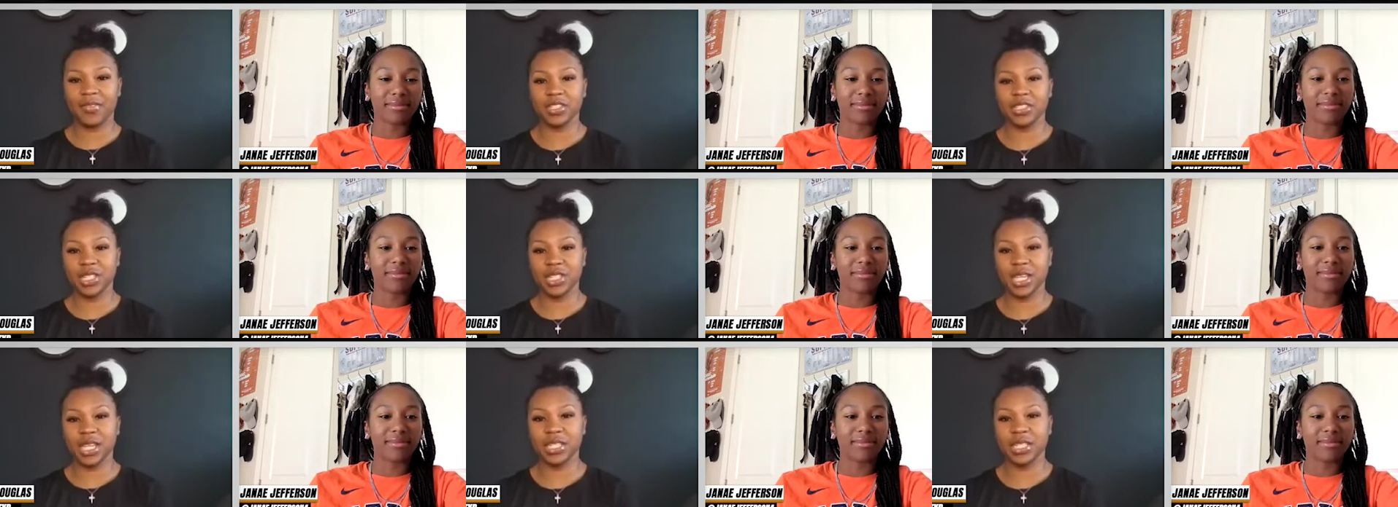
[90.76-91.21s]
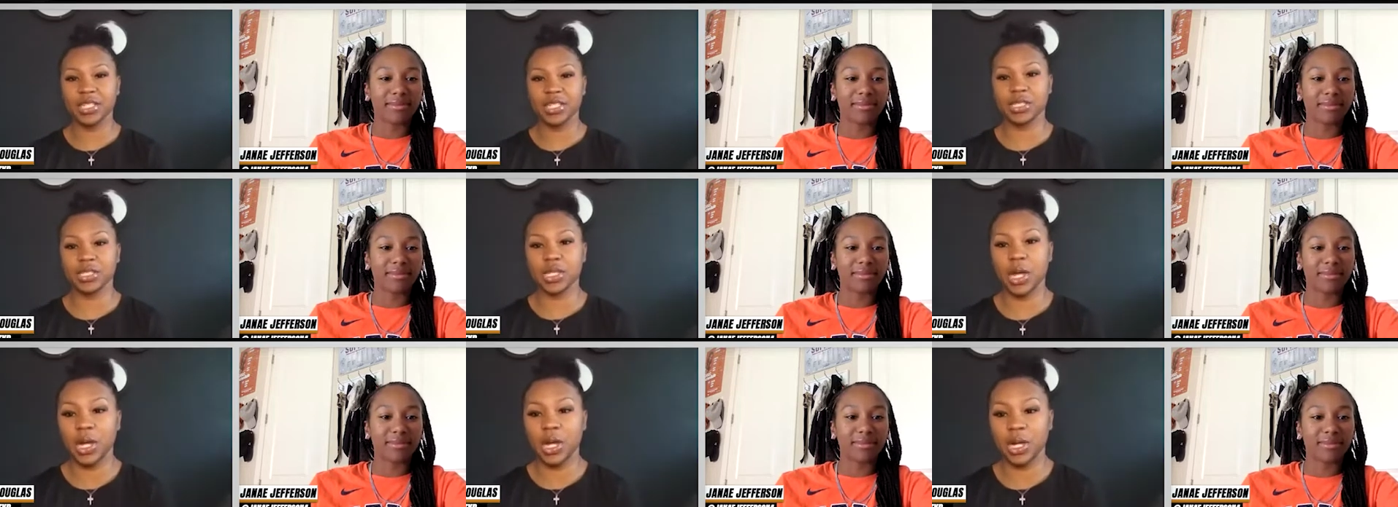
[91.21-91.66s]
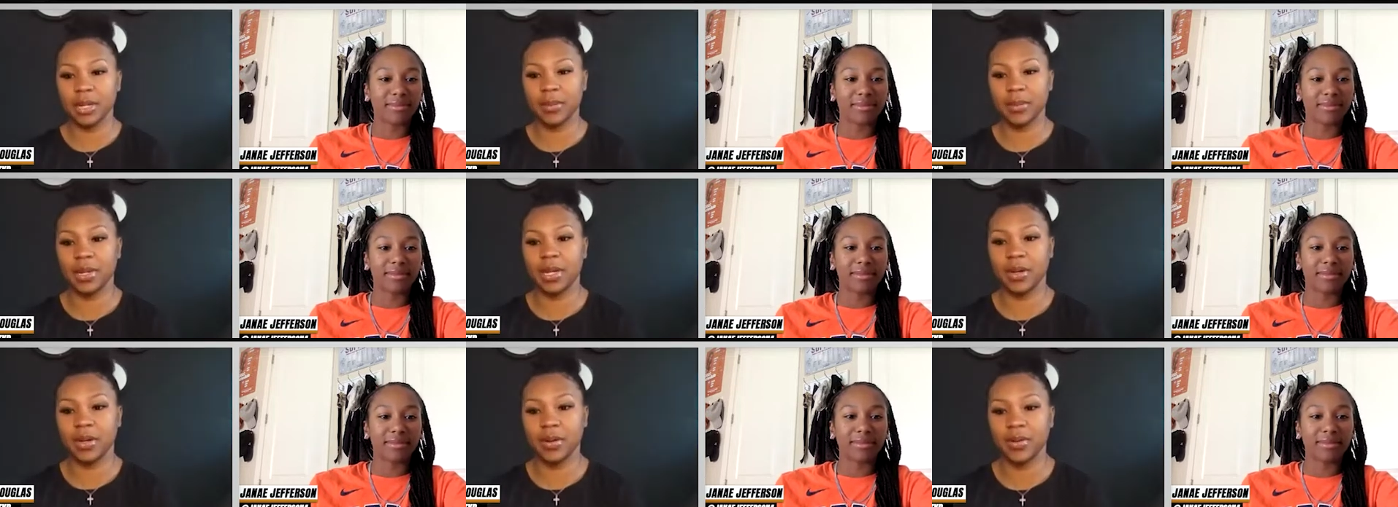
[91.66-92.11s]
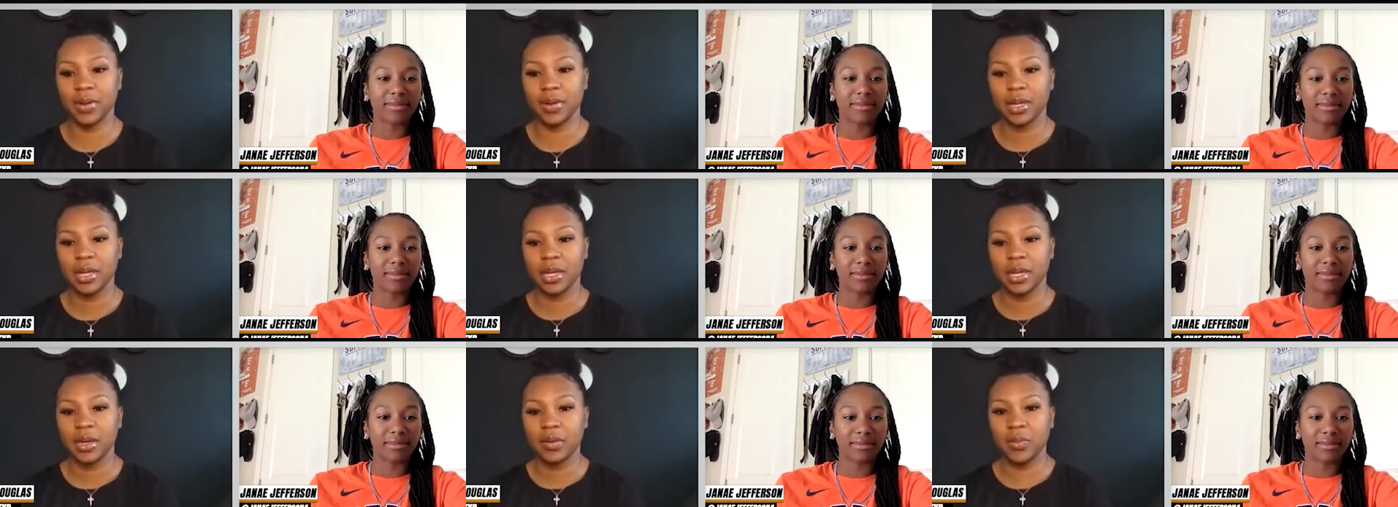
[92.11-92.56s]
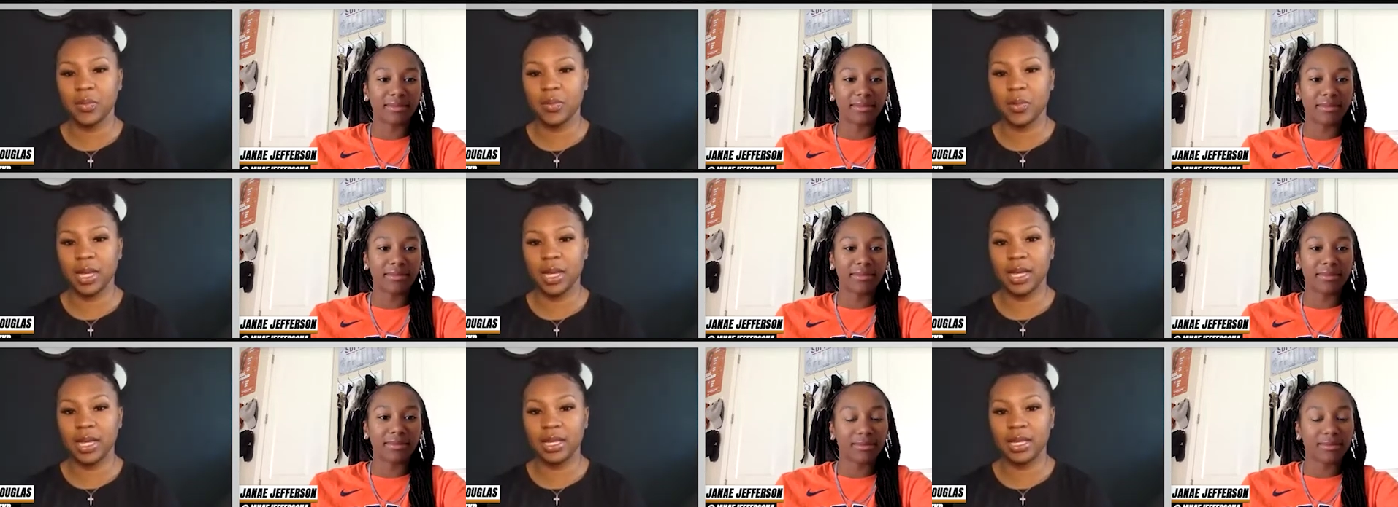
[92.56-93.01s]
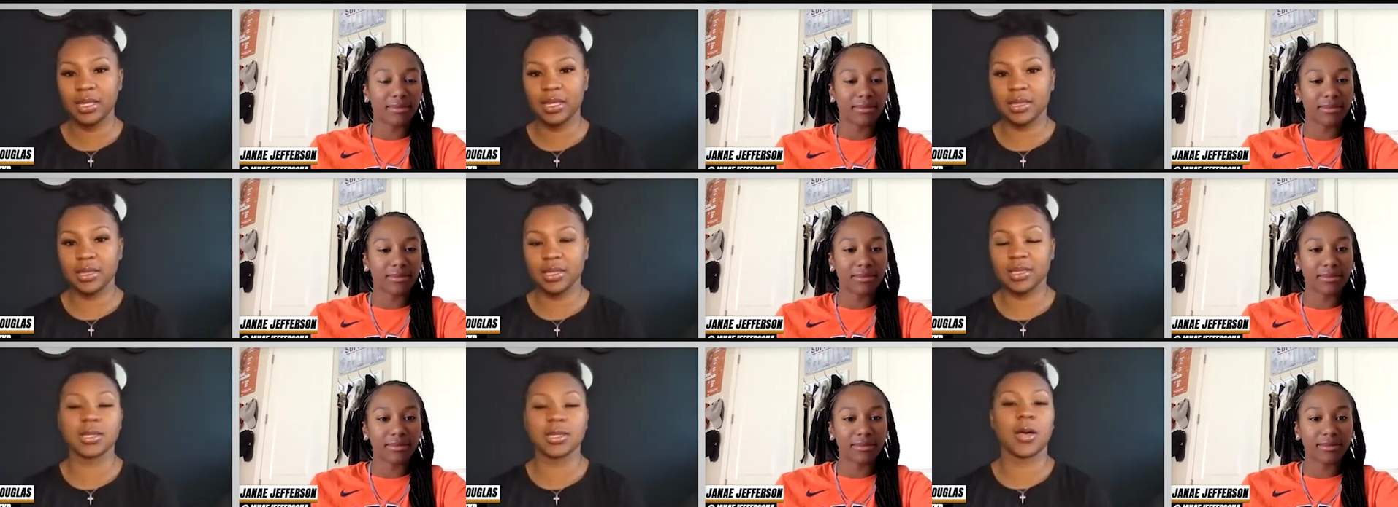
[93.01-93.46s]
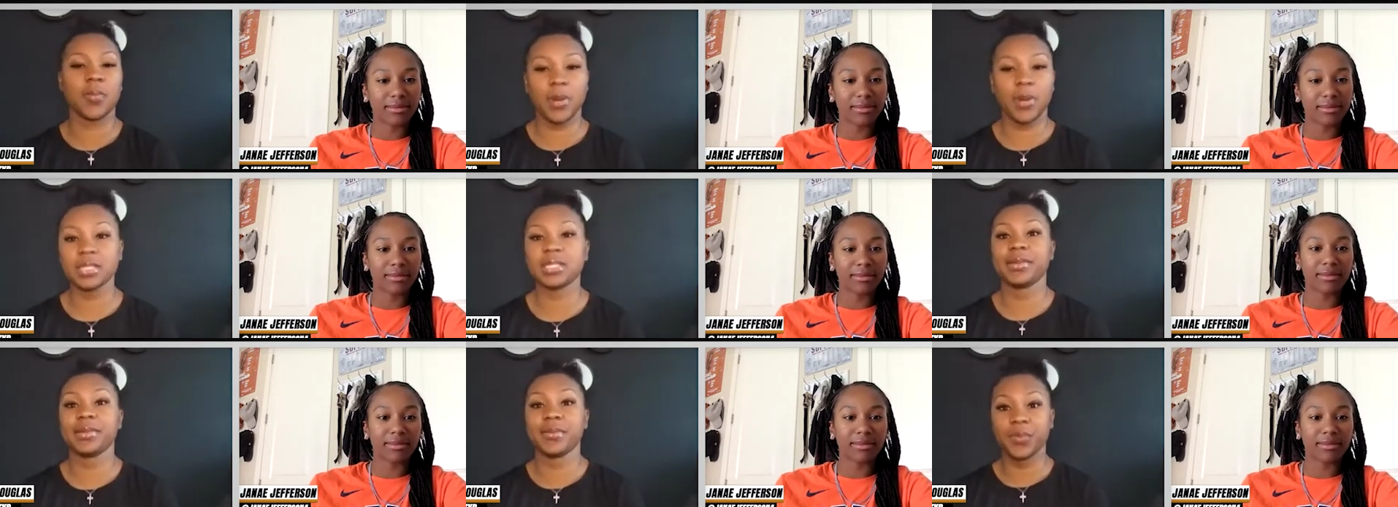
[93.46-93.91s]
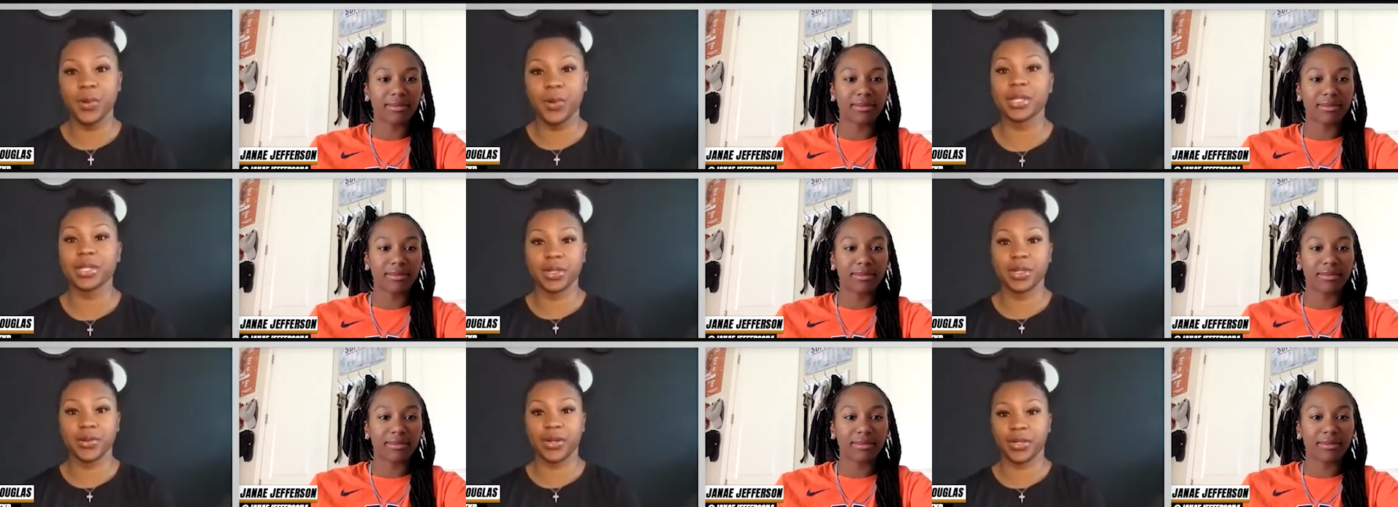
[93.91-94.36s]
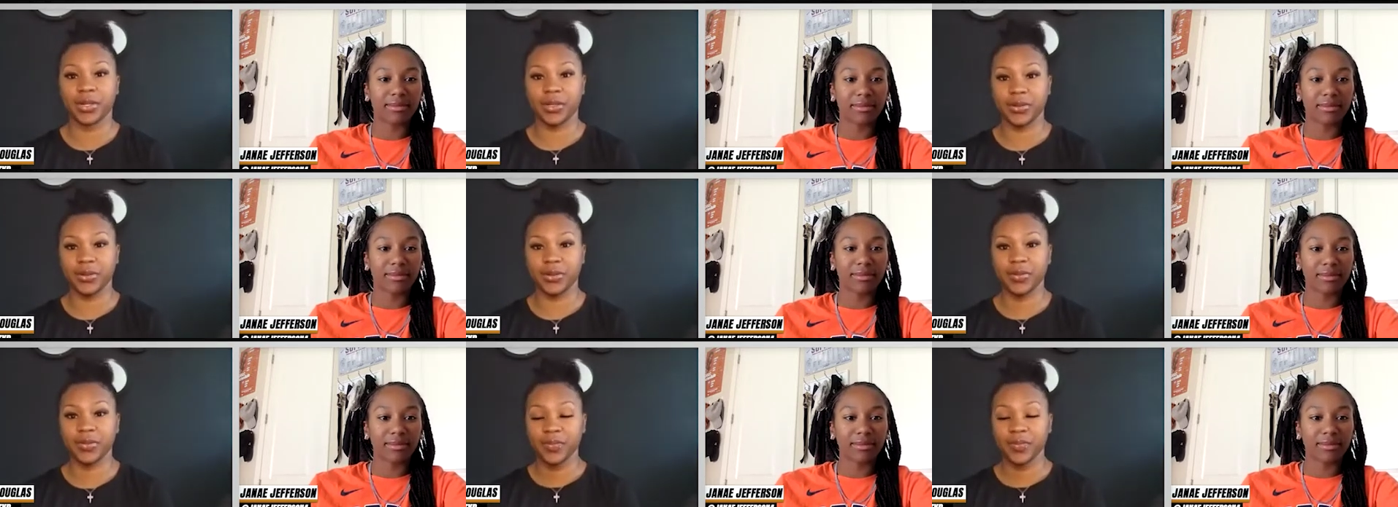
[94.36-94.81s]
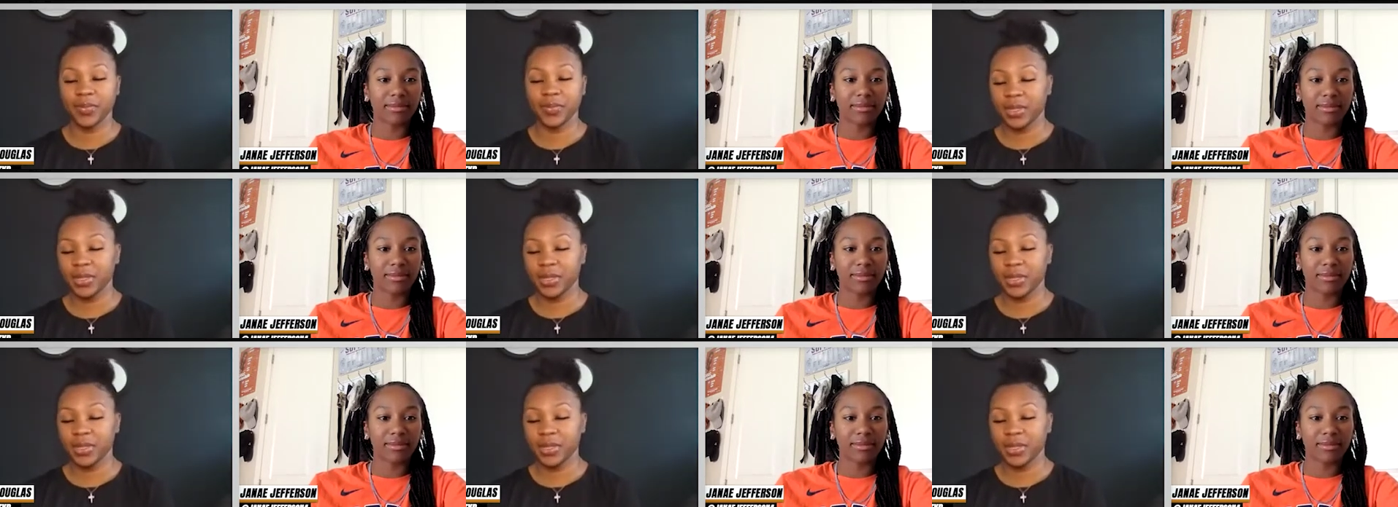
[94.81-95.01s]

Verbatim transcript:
Speaker 1: a chance to talk about what the softball team was going through.